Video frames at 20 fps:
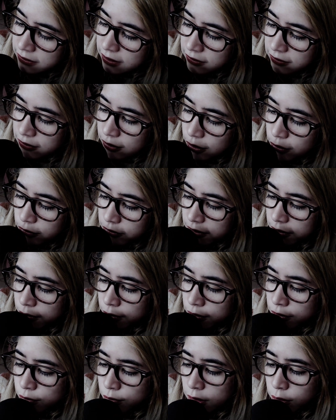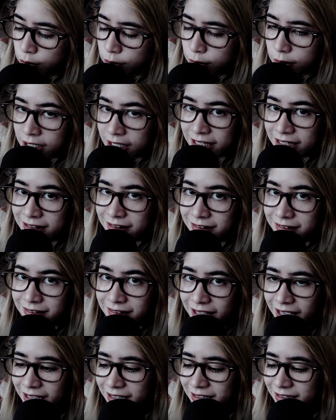testosterone will
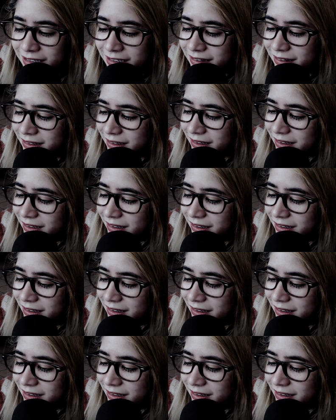reinstate it.